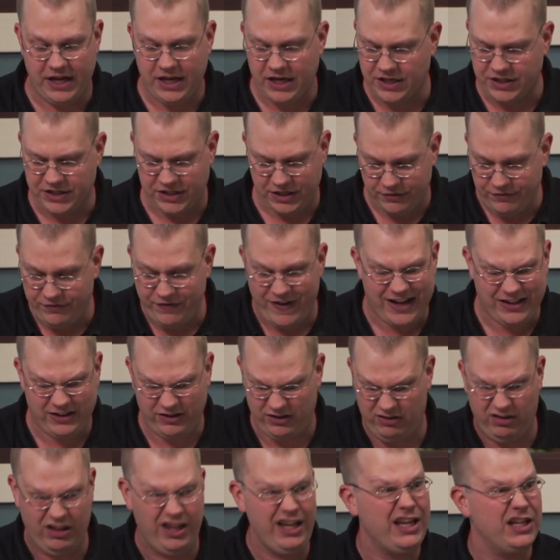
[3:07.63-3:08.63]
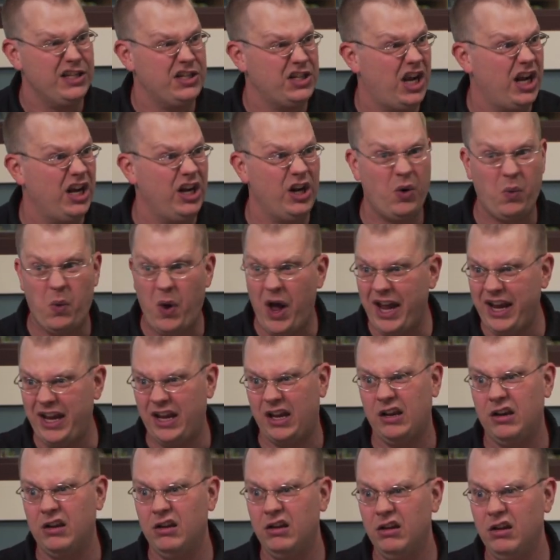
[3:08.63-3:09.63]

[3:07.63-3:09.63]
And he said, in fact, the lake is kind of quiet.